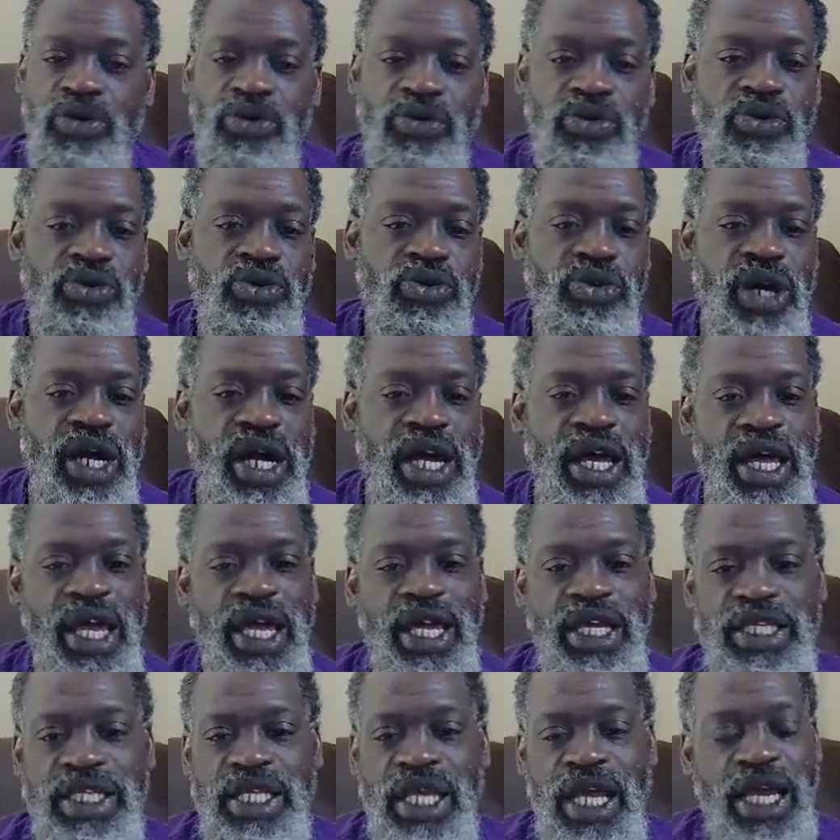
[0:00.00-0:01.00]
Ooh, I
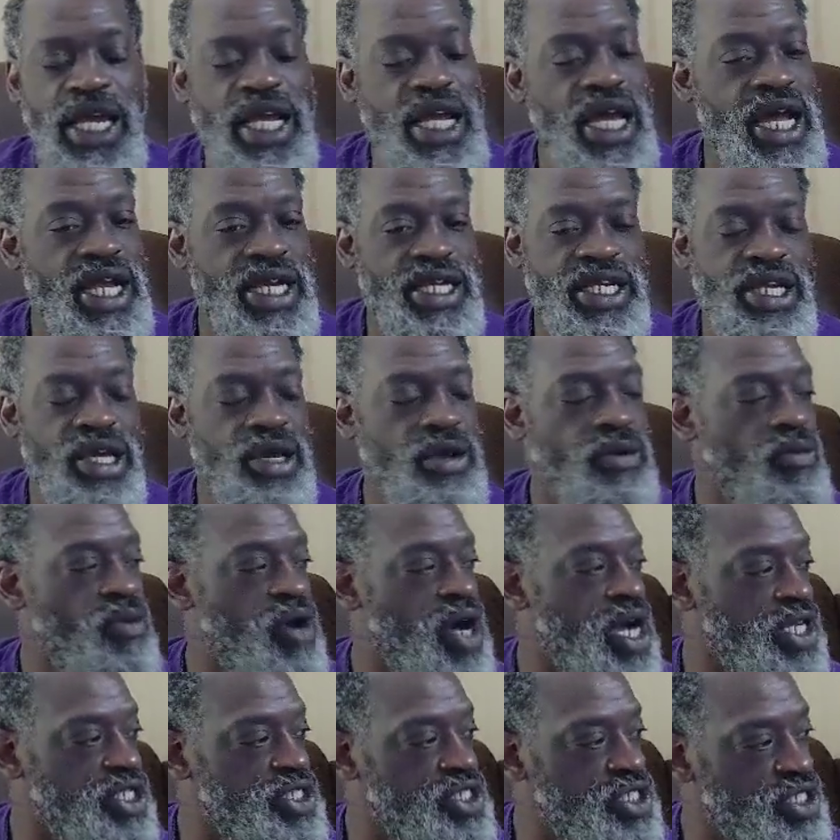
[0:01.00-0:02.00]
hate that goddamn
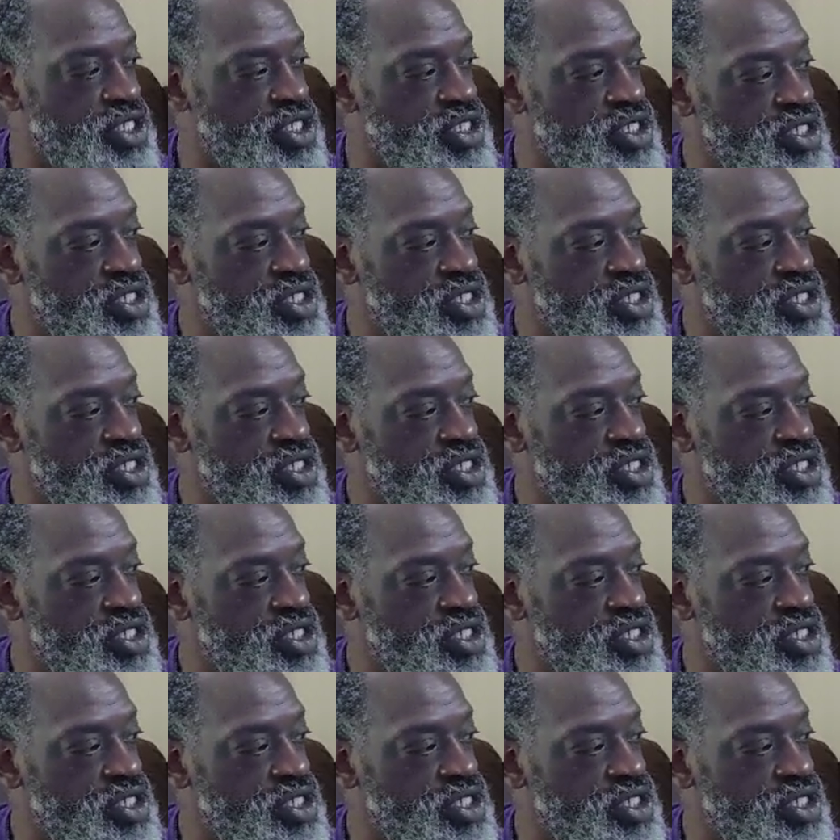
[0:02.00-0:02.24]
washer.